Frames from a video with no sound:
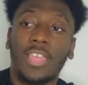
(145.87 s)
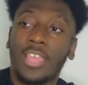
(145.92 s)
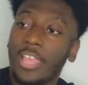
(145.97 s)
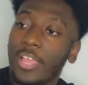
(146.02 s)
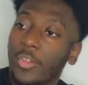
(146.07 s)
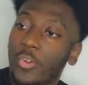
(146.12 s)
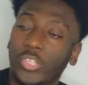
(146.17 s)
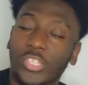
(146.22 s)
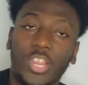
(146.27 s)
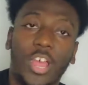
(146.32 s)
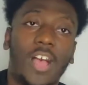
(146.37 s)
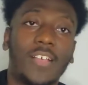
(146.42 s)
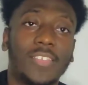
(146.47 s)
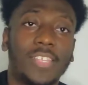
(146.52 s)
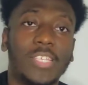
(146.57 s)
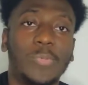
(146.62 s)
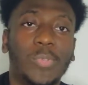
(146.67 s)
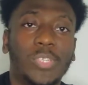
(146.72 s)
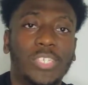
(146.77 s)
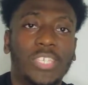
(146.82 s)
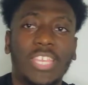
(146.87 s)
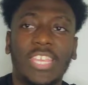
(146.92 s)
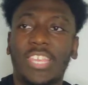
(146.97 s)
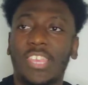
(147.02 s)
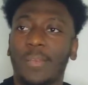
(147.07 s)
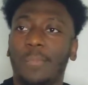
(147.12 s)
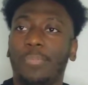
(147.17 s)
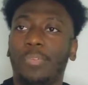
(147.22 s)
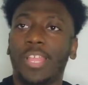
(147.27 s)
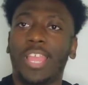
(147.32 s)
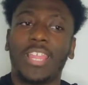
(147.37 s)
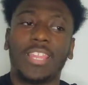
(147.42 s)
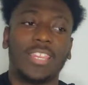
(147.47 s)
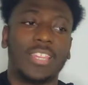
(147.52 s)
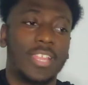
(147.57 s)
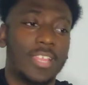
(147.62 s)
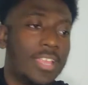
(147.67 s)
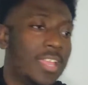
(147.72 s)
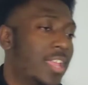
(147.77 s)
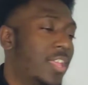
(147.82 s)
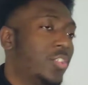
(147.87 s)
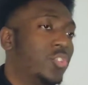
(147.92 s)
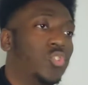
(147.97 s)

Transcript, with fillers: And of course, in the offseason, we've seen him playing the